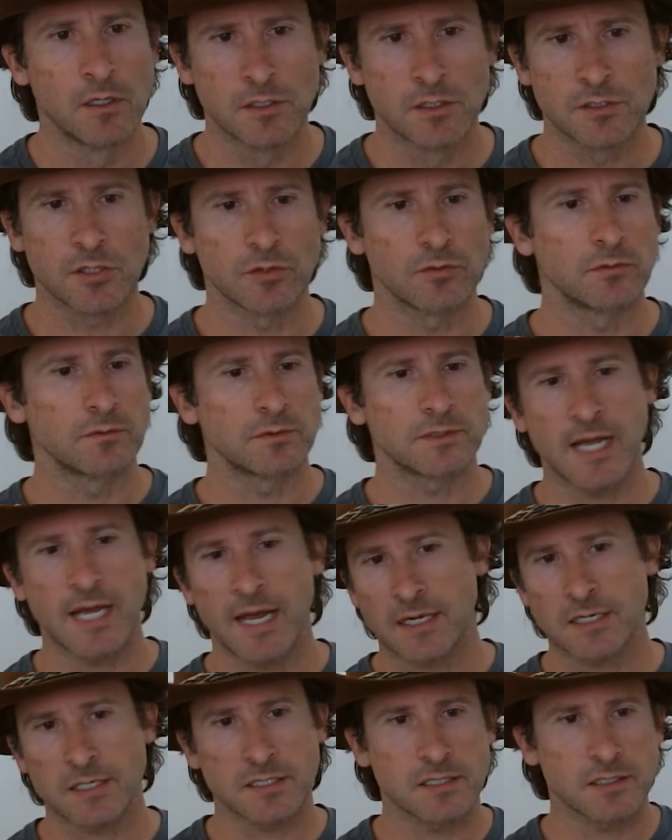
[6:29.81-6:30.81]
So wow.
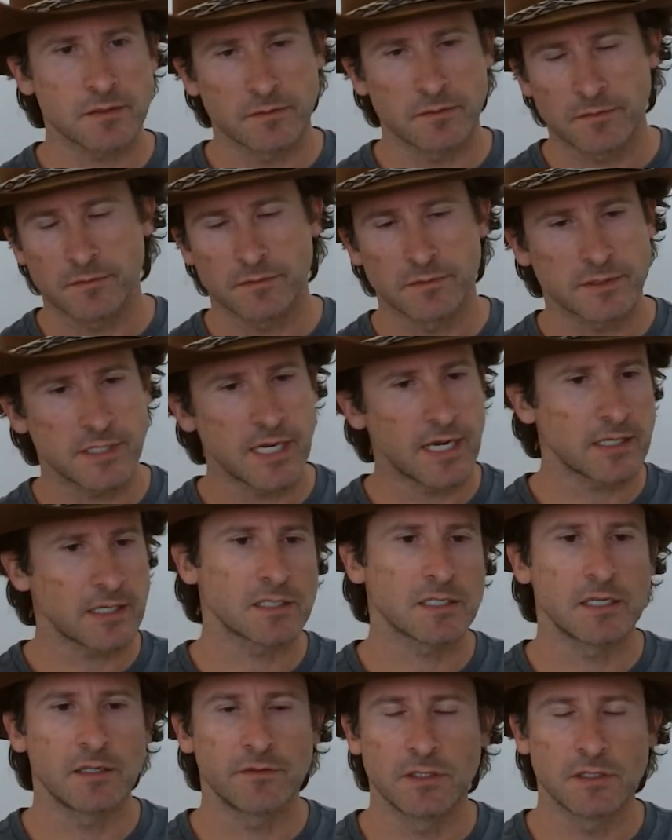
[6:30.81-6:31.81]
Tax
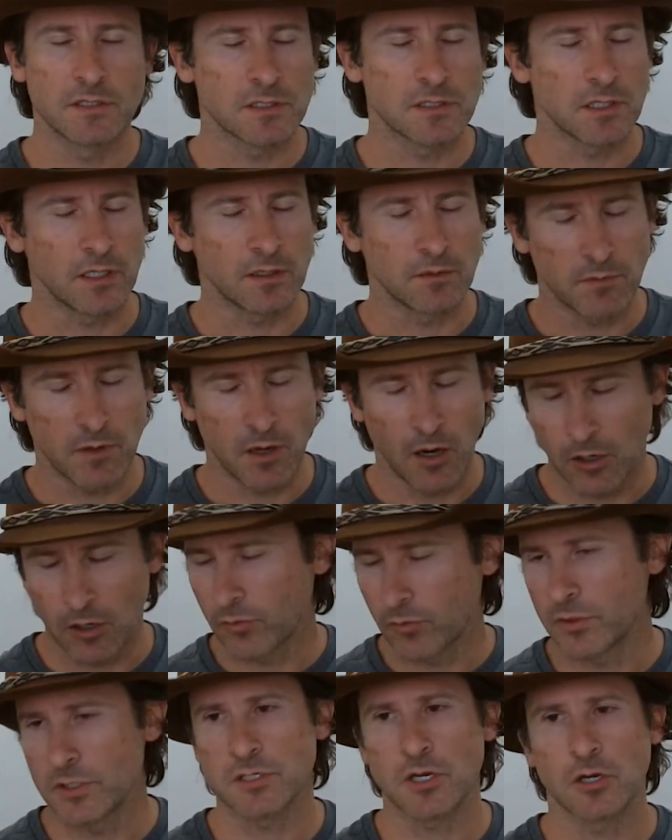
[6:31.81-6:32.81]
savings is like
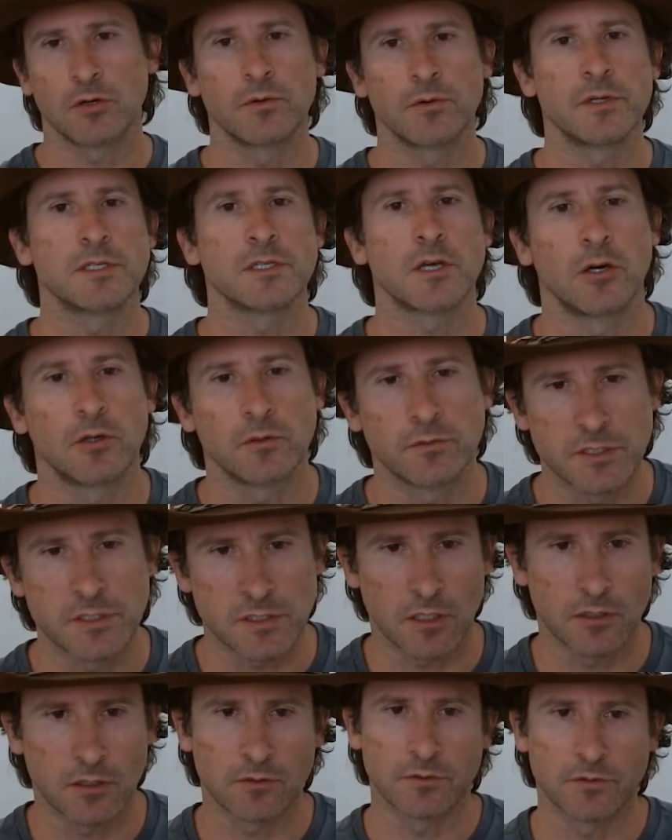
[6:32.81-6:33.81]
always
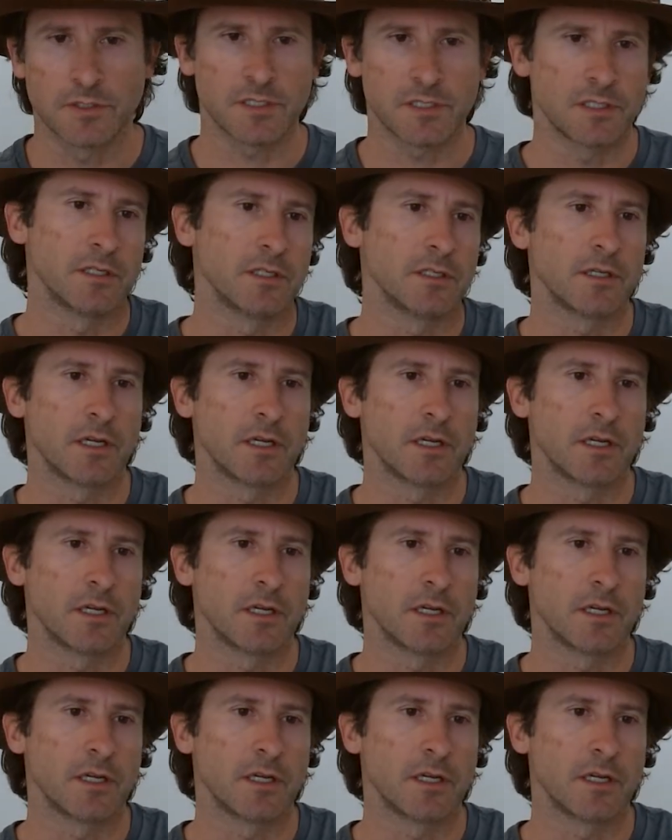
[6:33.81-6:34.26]
see it.